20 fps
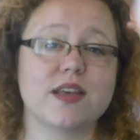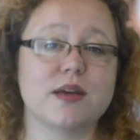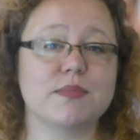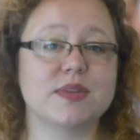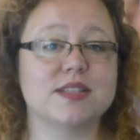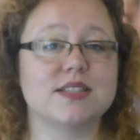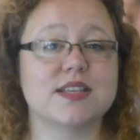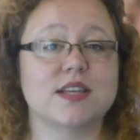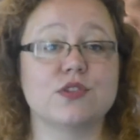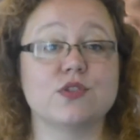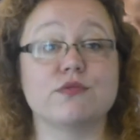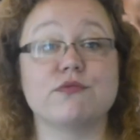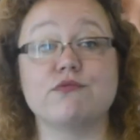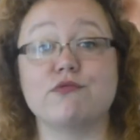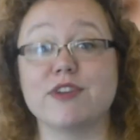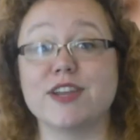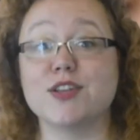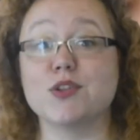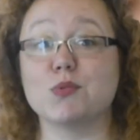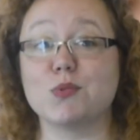them instead of
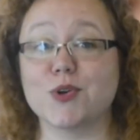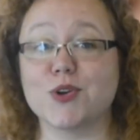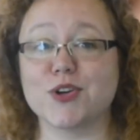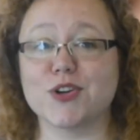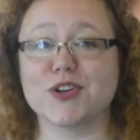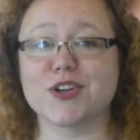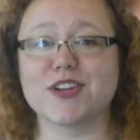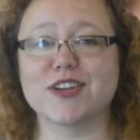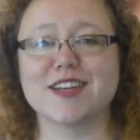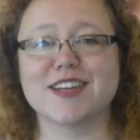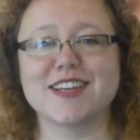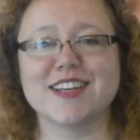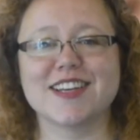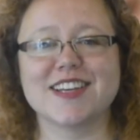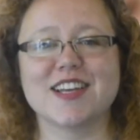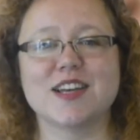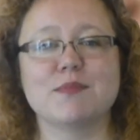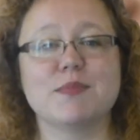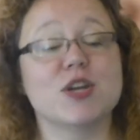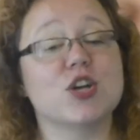real work?
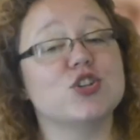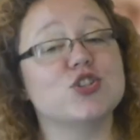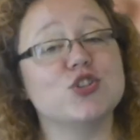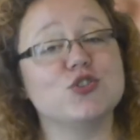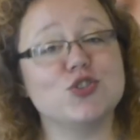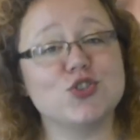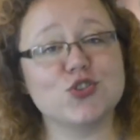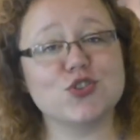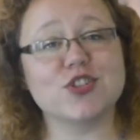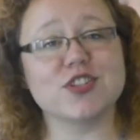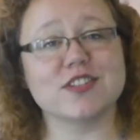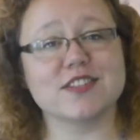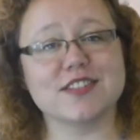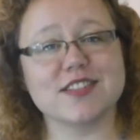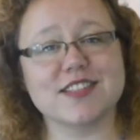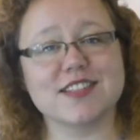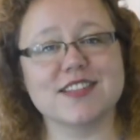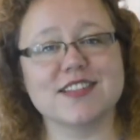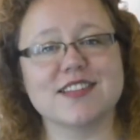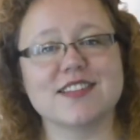Because you
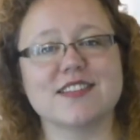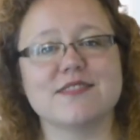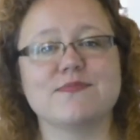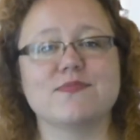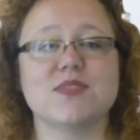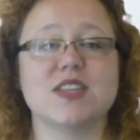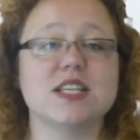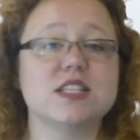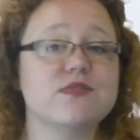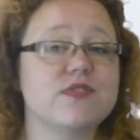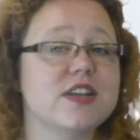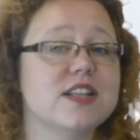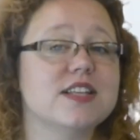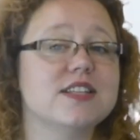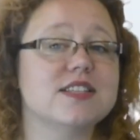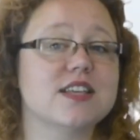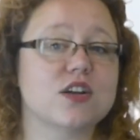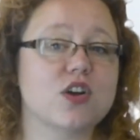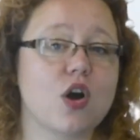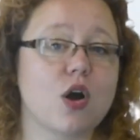shouldn't. These
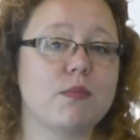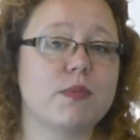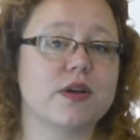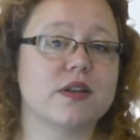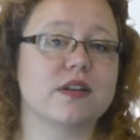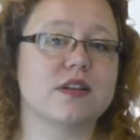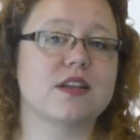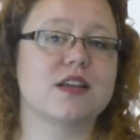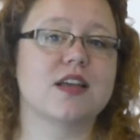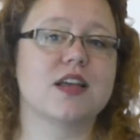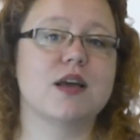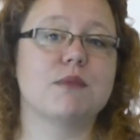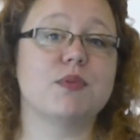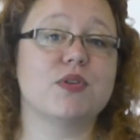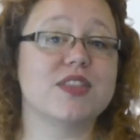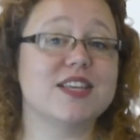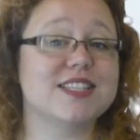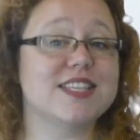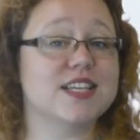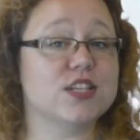feelings are common,
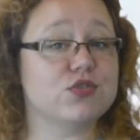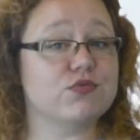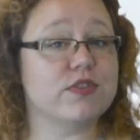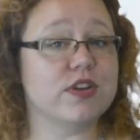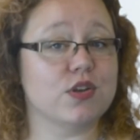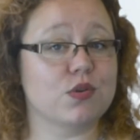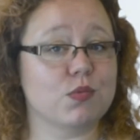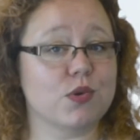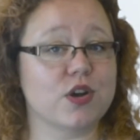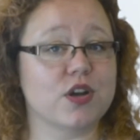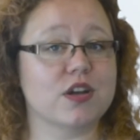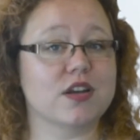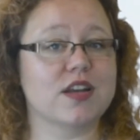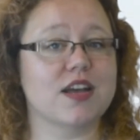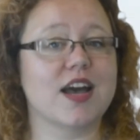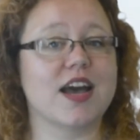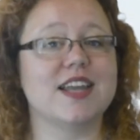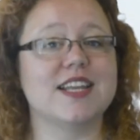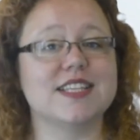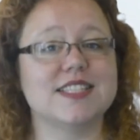but this is real work
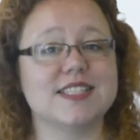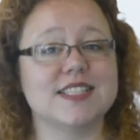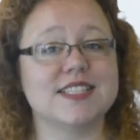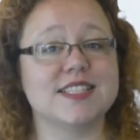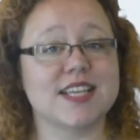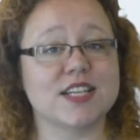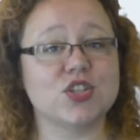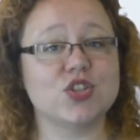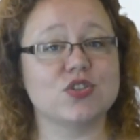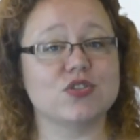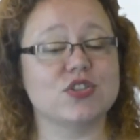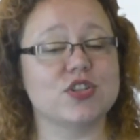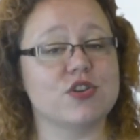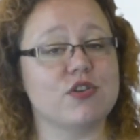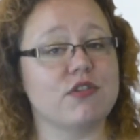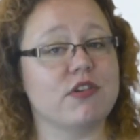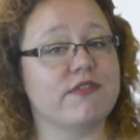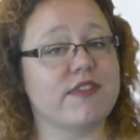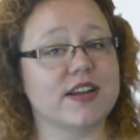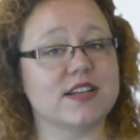and it's essential to
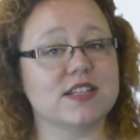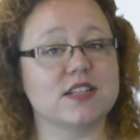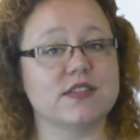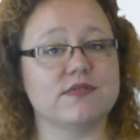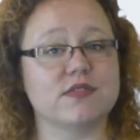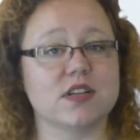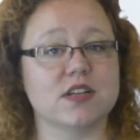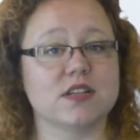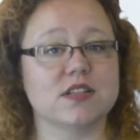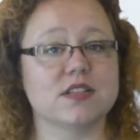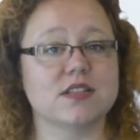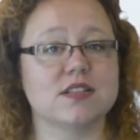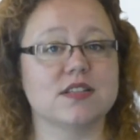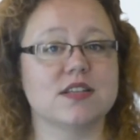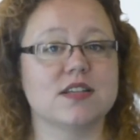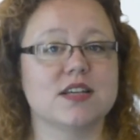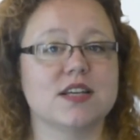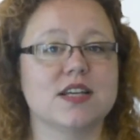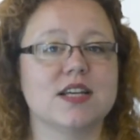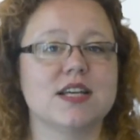your effectiveness.
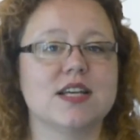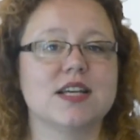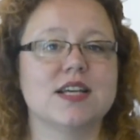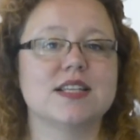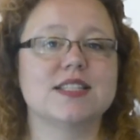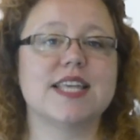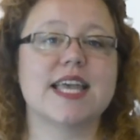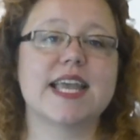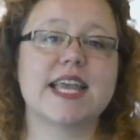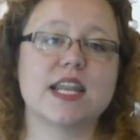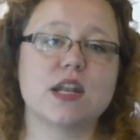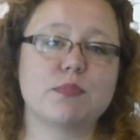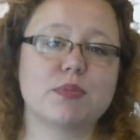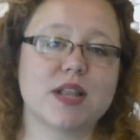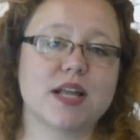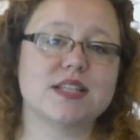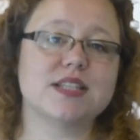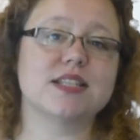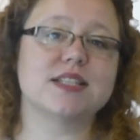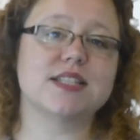Taking a
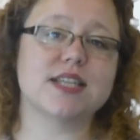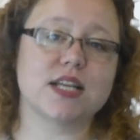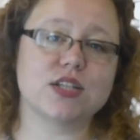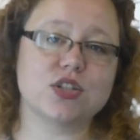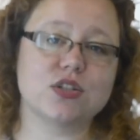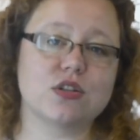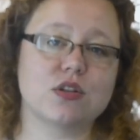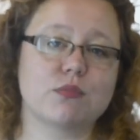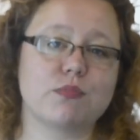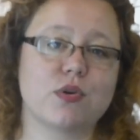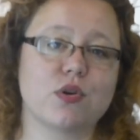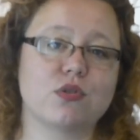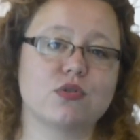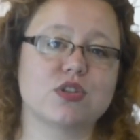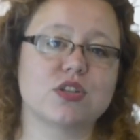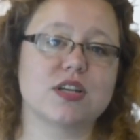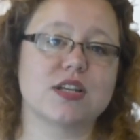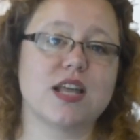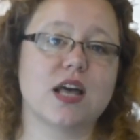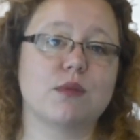planned, intentional
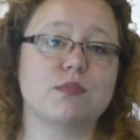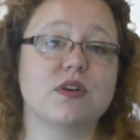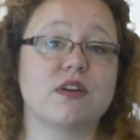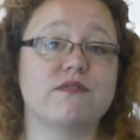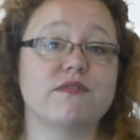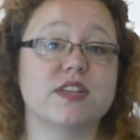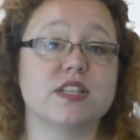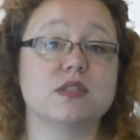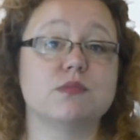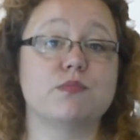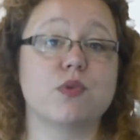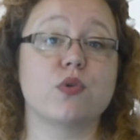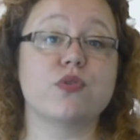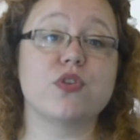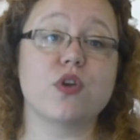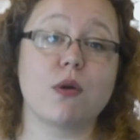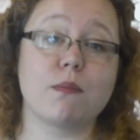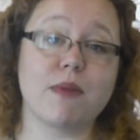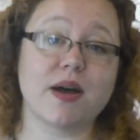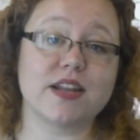approach can help convince both
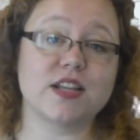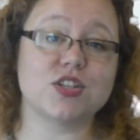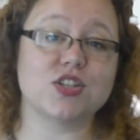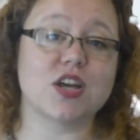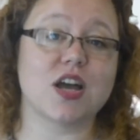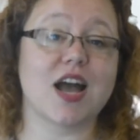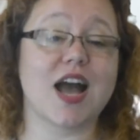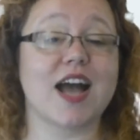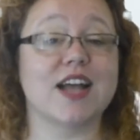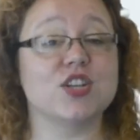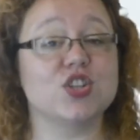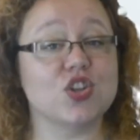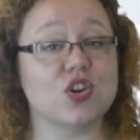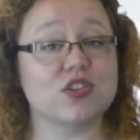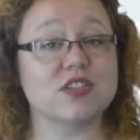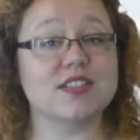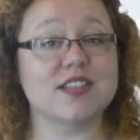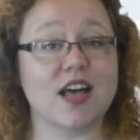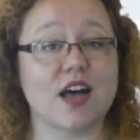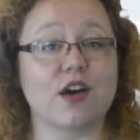your manager and
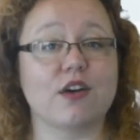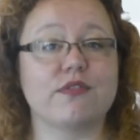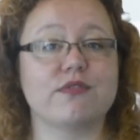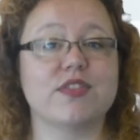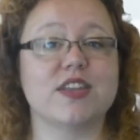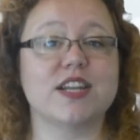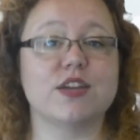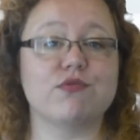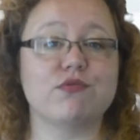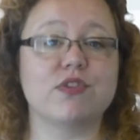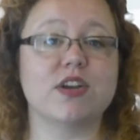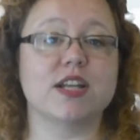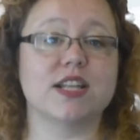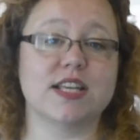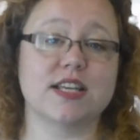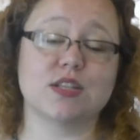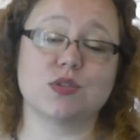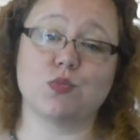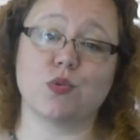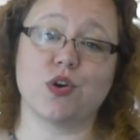yourself that it
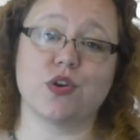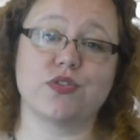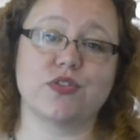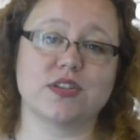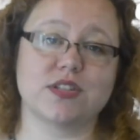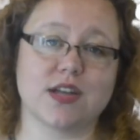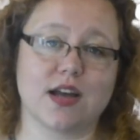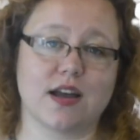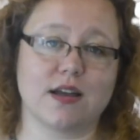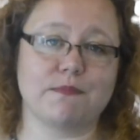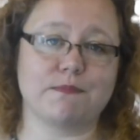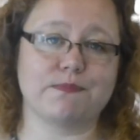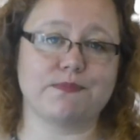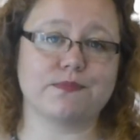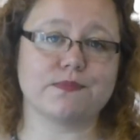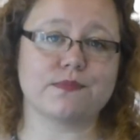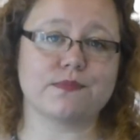really is worth the time.